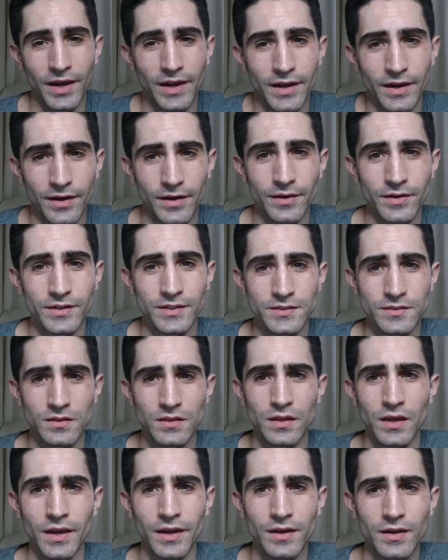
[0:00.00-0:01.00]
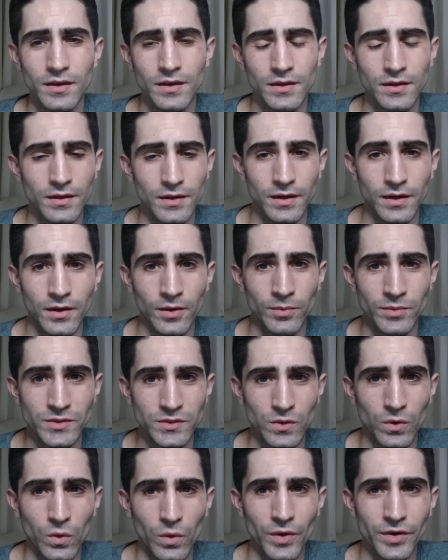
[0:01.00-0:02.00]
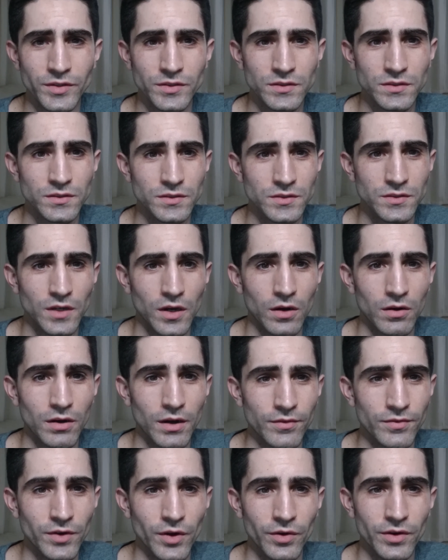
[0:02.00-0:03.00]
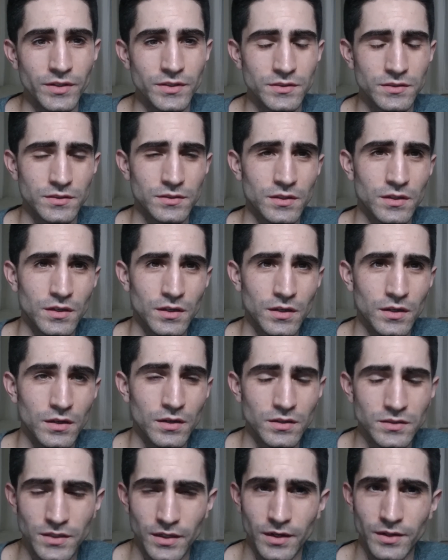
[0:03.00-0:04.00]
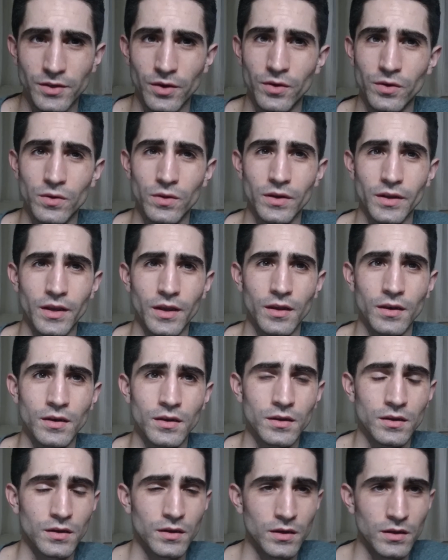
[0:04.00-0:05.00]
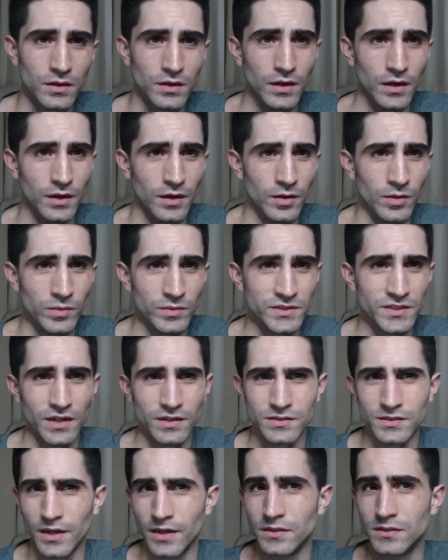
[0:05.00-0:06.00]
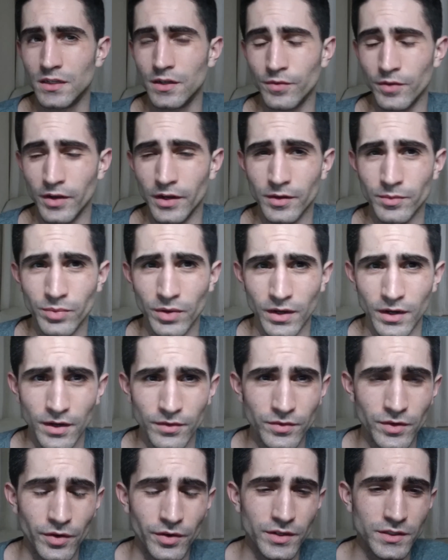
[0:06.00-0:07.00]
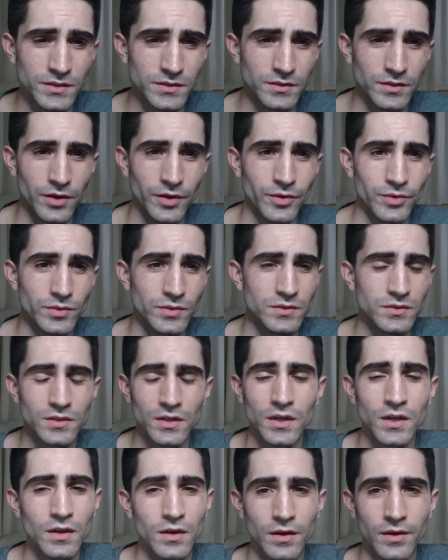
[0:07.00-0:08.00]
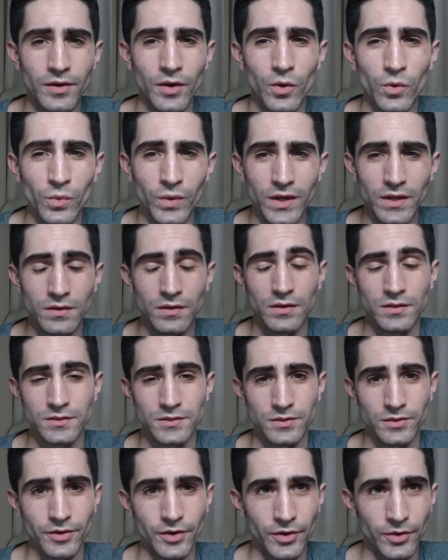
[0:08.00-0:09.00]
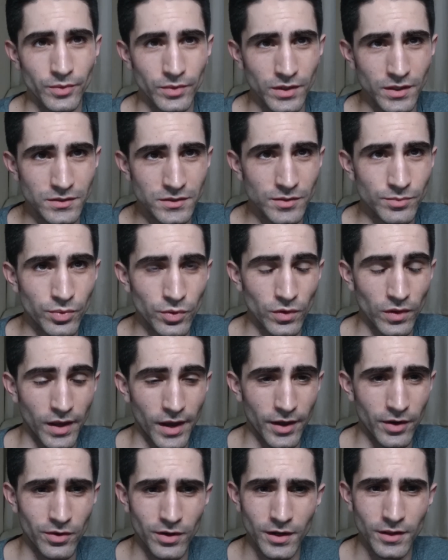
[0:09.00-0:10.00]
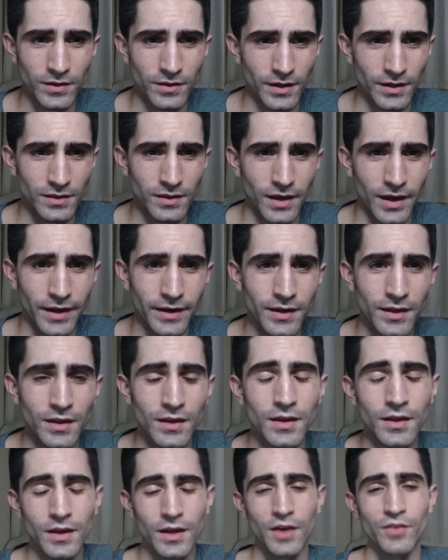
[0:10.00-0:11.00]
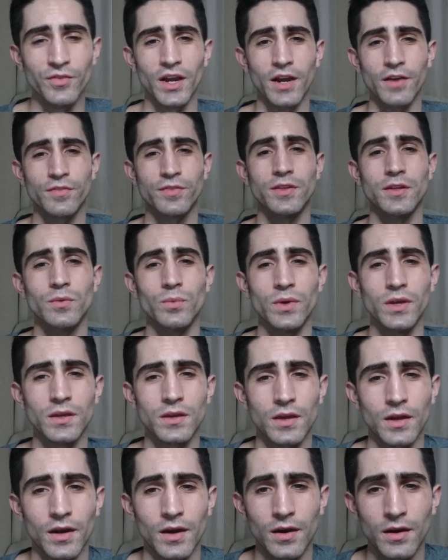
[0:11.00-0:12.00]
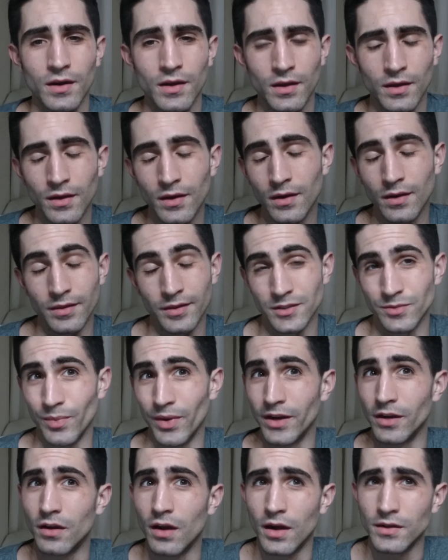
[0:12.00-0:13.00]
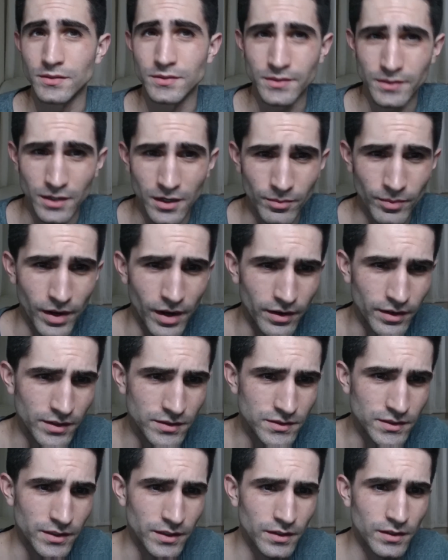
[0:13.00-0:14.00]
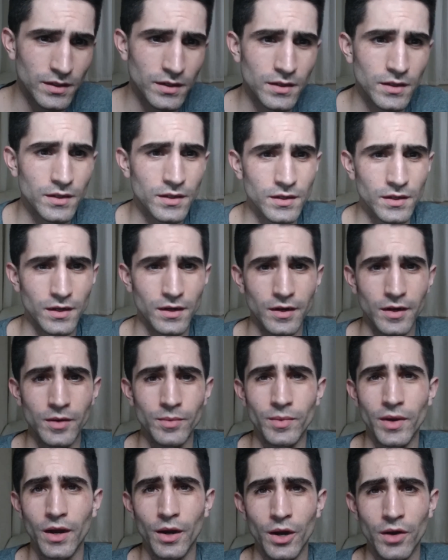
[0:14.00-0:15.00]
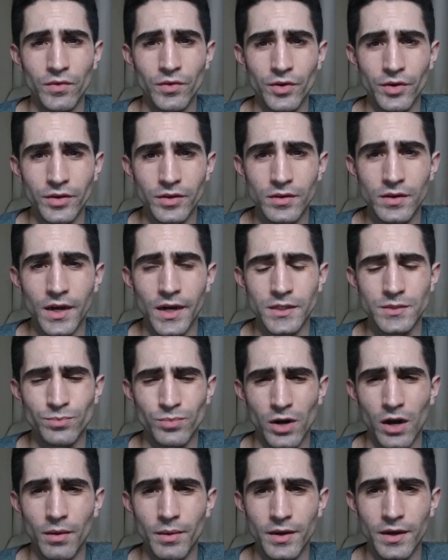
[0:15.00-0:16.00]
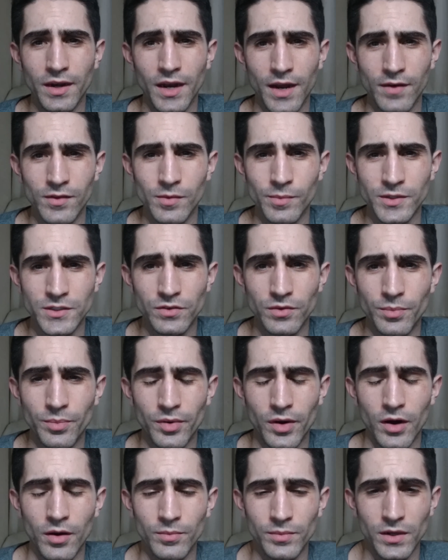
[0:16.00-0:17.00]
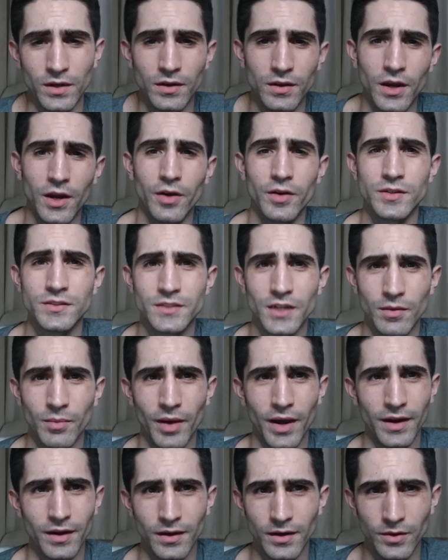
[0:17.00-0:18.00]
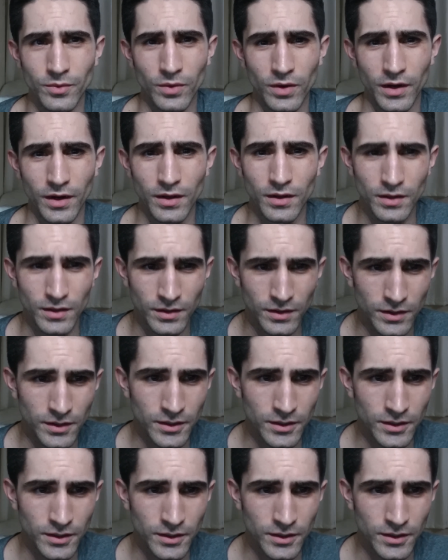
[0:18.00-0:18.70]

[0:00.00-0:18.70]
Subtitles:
My hair is thick, it's coarse, so I've noticed, it's anecdotal again, it's not scientific, but I've noticed no weakness or no easy pull out or anything like that. If you have thin, weak hair, this might cause it to come out easier. However, you guys probably didn't have that much of a problem getting your hair to stay back anyway.